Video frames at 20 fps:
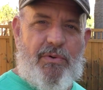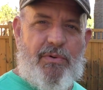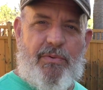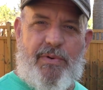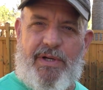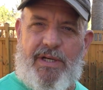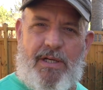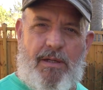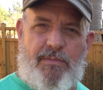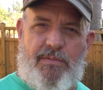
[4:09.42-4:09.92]
or
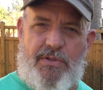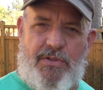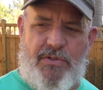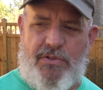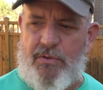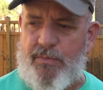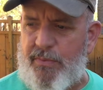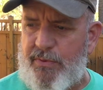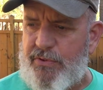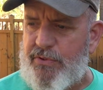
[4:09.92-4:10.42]
3 cups of
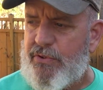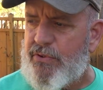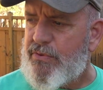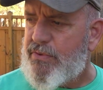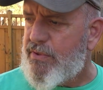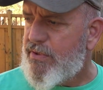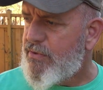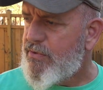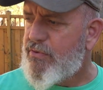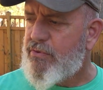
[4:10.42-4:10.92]
Super
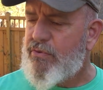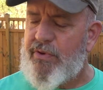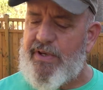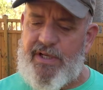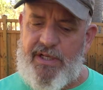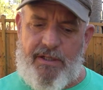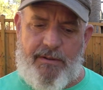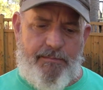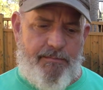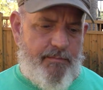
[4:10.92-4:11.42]
Juice and
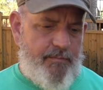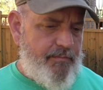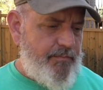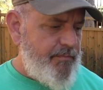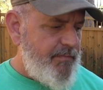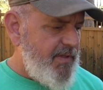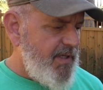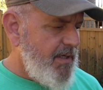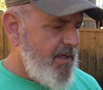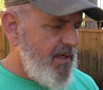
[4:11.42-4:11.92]
treat it.
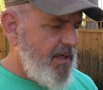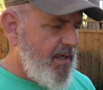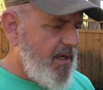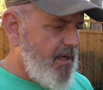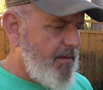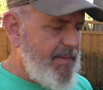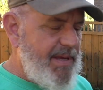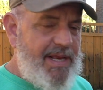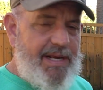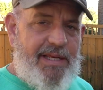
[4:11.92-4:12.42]

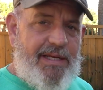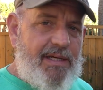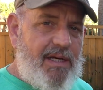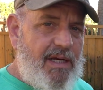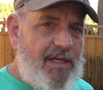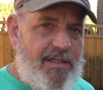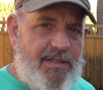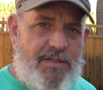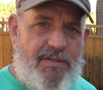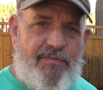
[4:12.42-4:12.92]
Any
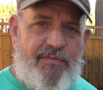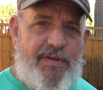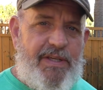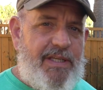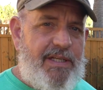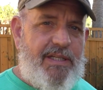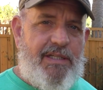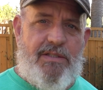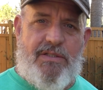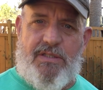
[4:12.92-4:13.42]
kind of
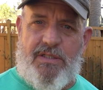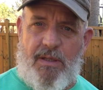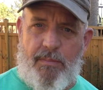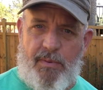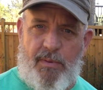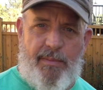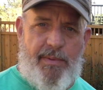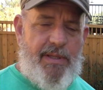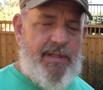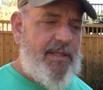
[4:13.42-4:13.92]
feeding
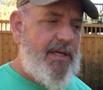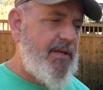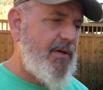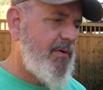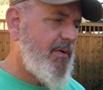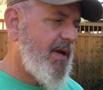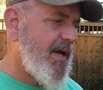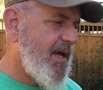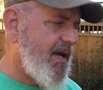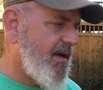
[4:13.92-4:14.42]
supplement that
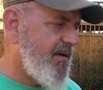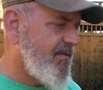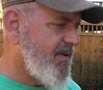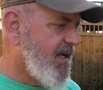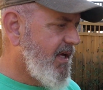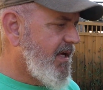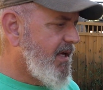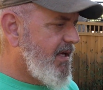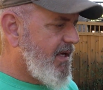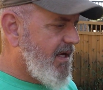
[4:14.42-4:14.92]
you have,
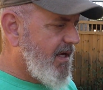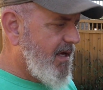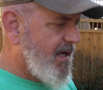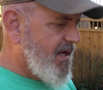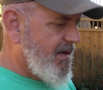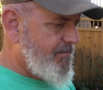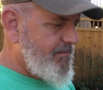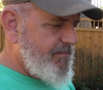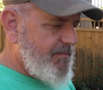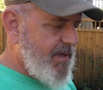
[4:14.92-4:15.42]

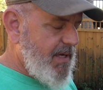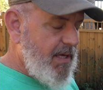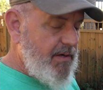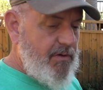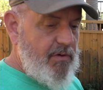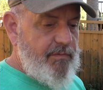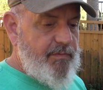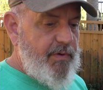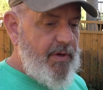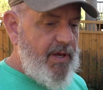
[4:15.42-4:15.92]
I
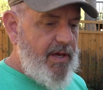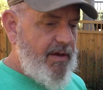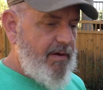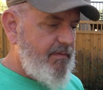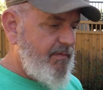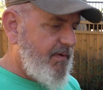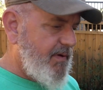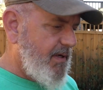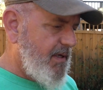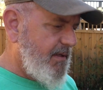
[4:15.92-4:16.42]
don't know if you
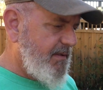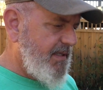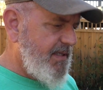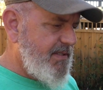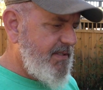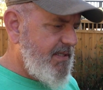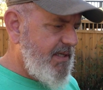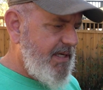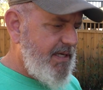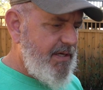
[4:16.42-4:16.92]
have,
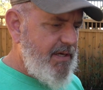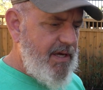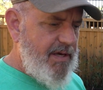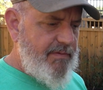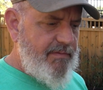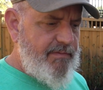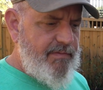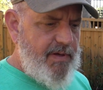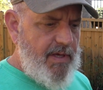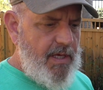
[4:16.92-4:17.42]
let's say you
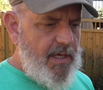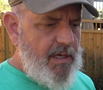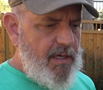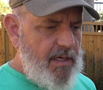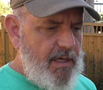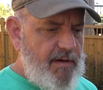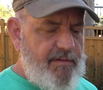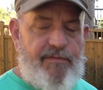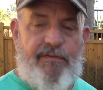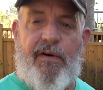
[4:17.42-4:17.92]
have
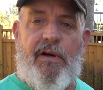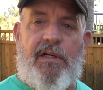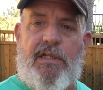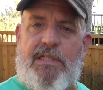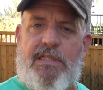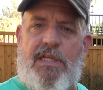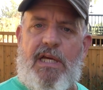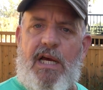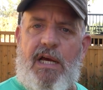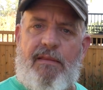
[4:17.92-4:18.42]
a
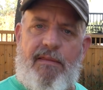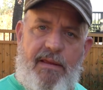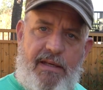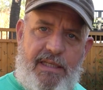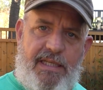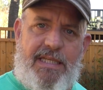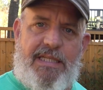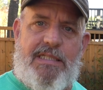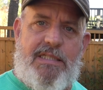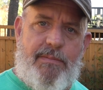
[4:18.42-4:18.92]
fungicide that
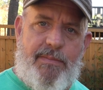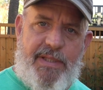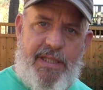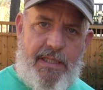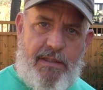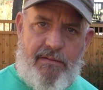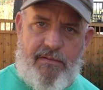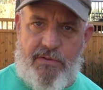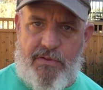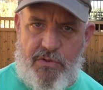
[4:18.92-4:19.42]
needs to
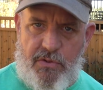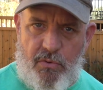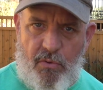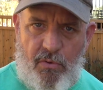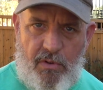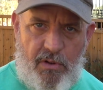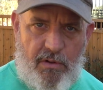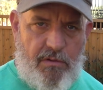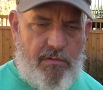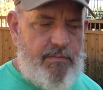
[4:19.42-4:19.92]
be in the
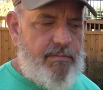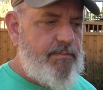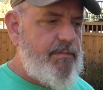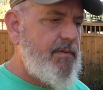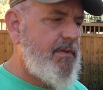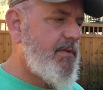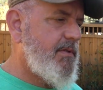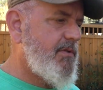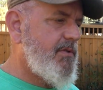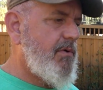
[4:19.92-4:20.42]
soil.
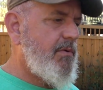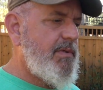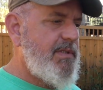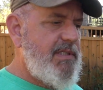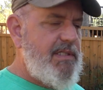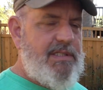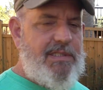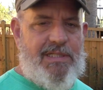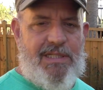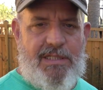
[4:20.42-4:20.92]
So
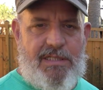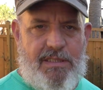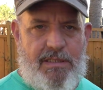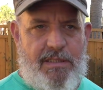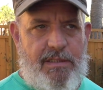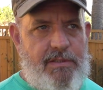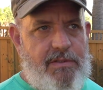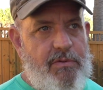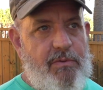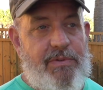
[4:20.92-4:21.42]
it's a
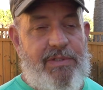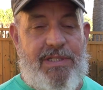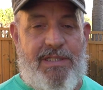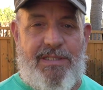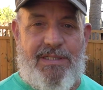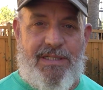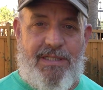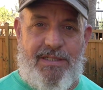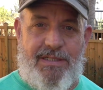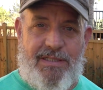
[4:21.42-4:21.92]

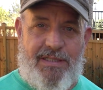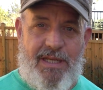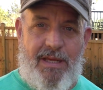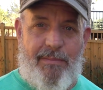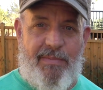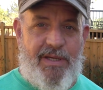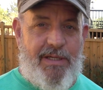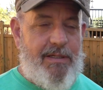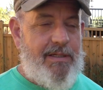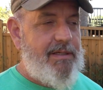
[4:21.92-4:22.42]

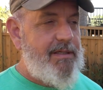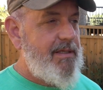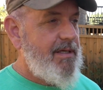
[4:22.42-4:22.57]
systemic